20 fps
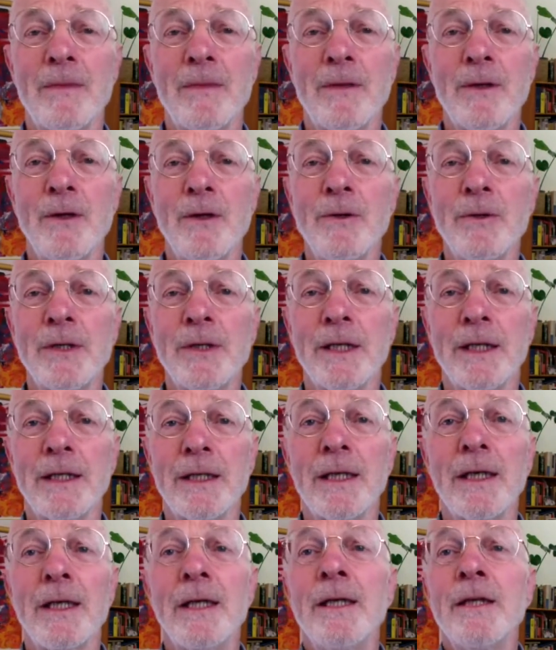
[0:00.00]
Okay,
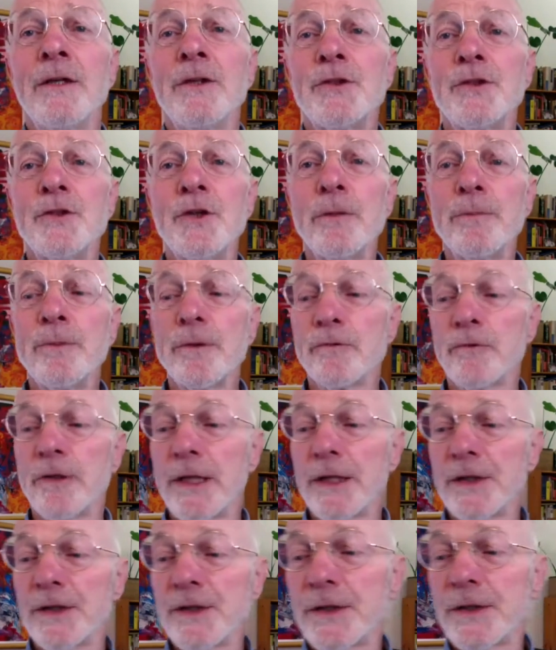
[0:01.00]
stop and
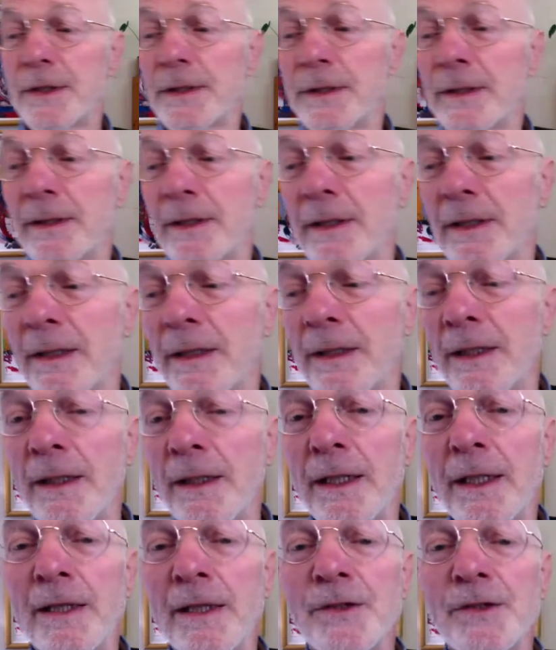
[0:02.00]
rest,
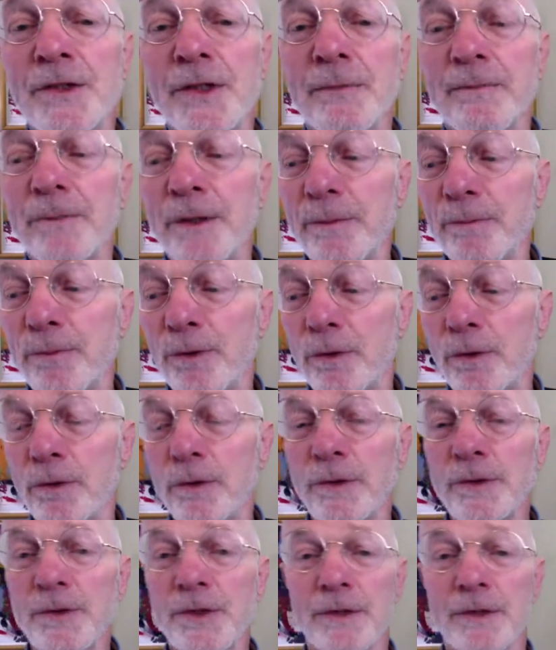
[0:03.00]
and simply
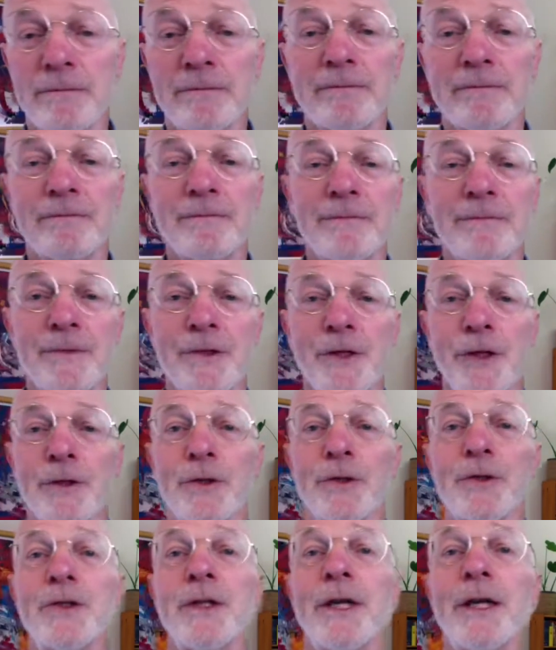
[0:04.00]
pause and
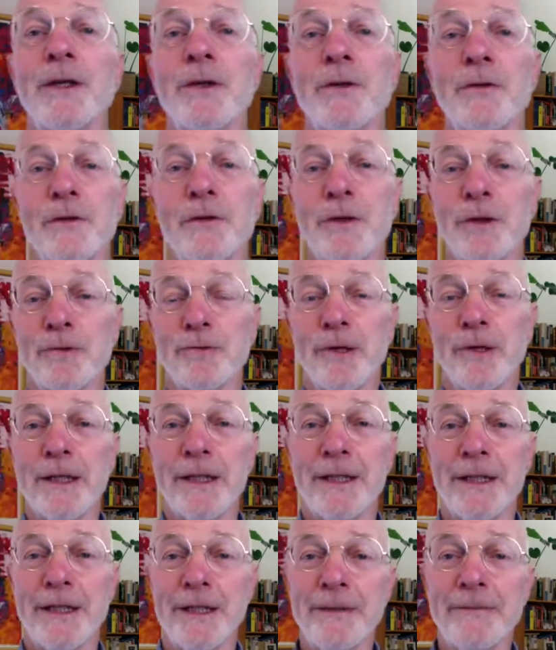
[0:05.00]
notice how you feel
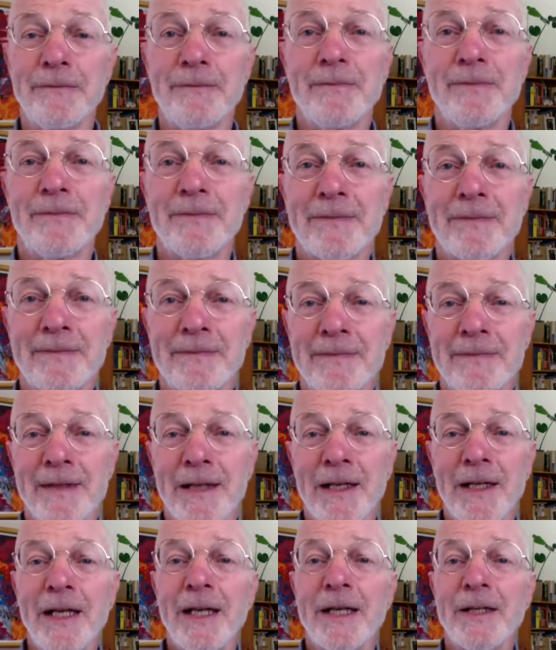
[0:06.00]
right now.
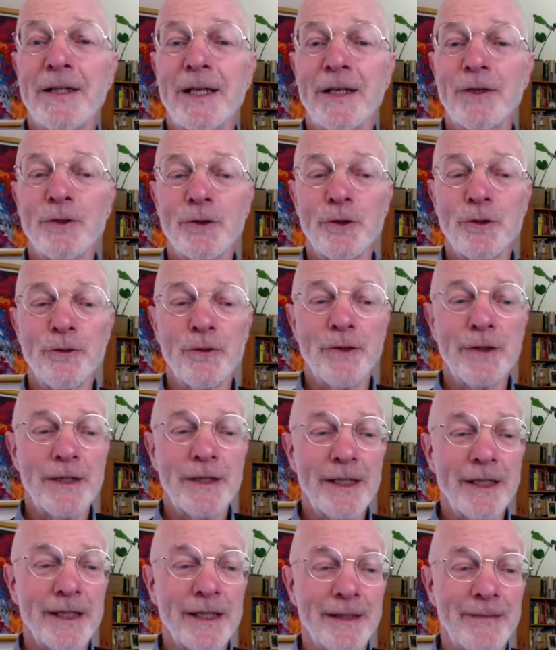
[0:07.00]
And that'll do for
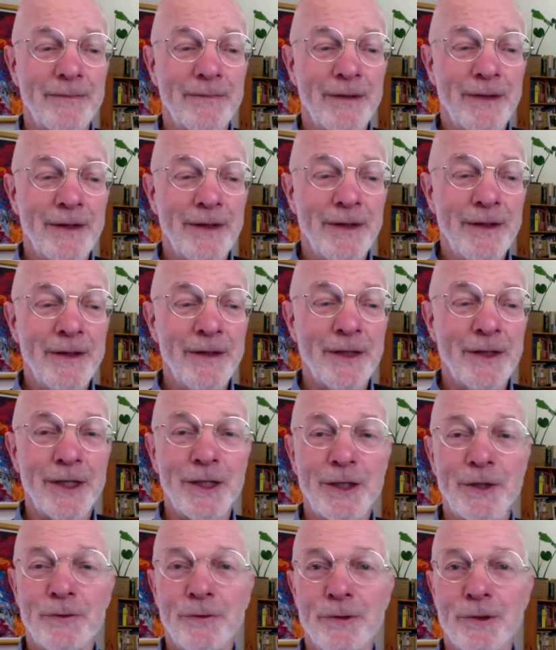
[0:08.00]
today.
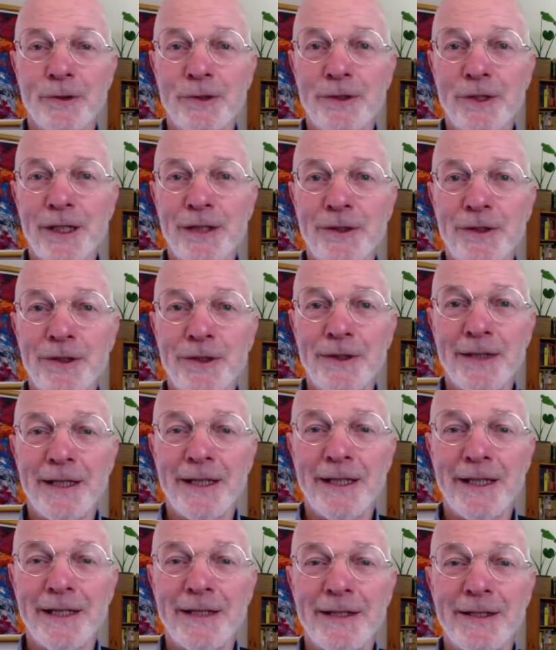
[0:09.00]
Thank you for your attention,
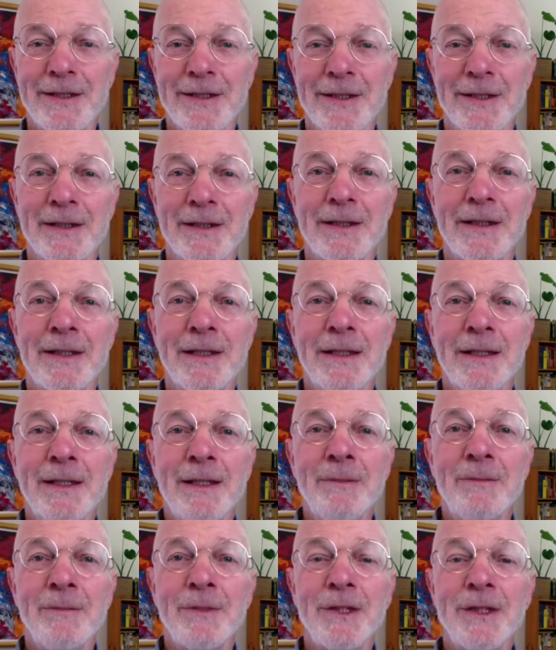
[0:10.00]
and
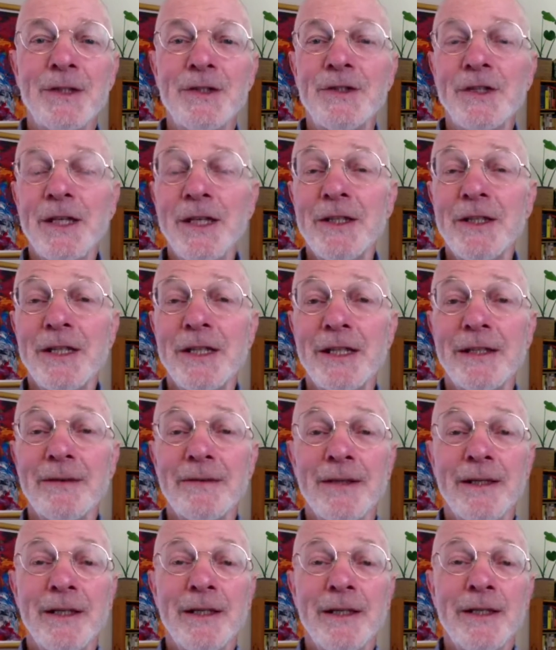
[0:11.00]
please take care,
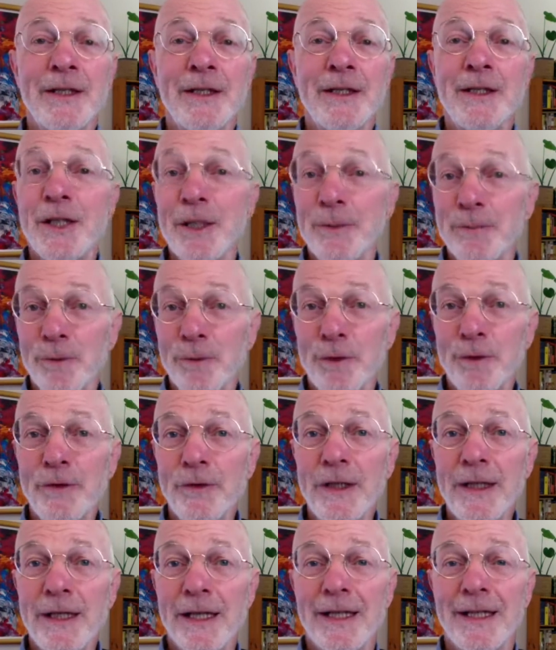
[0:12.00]
keep
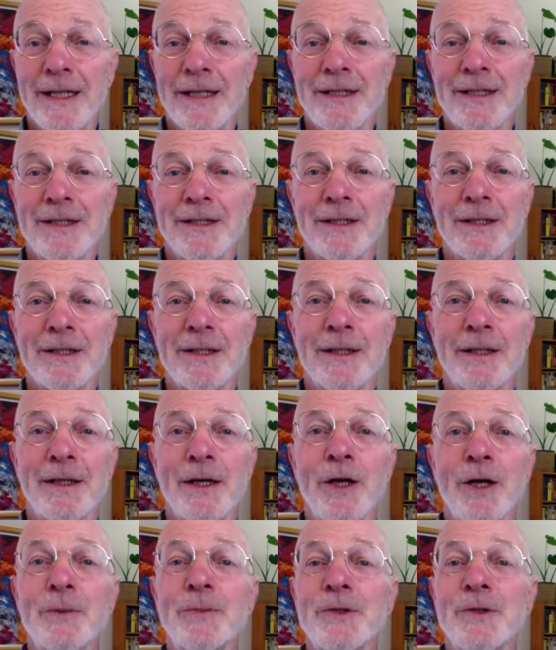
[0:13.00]
moving, and
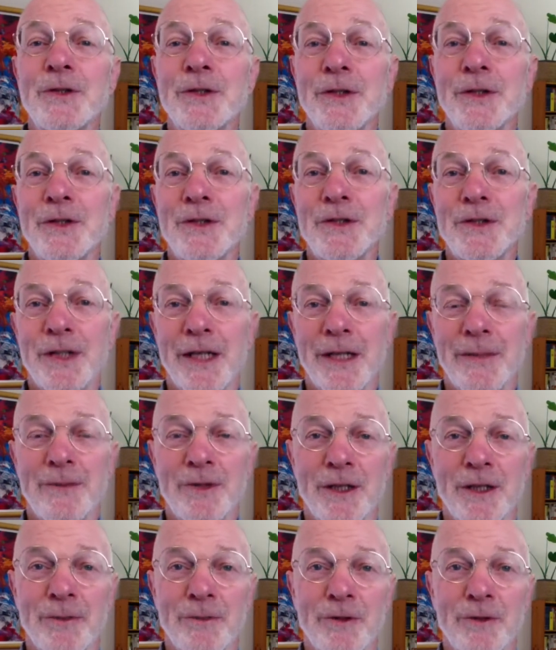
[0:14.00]
hope to see you same
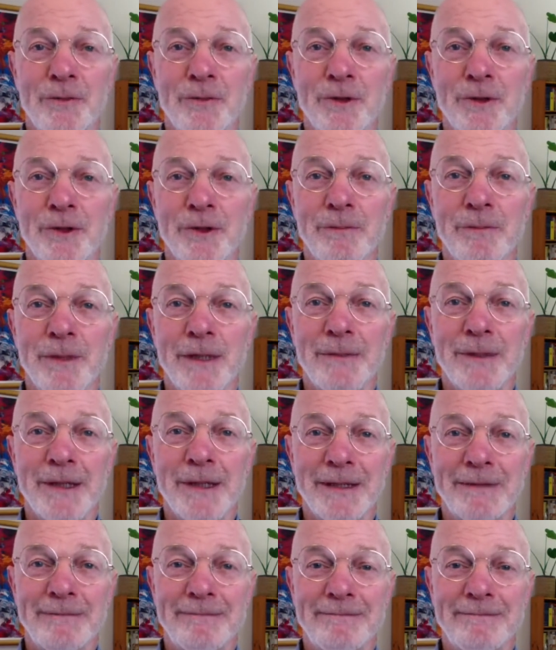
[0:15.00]
time tomorrow. Bye-bye.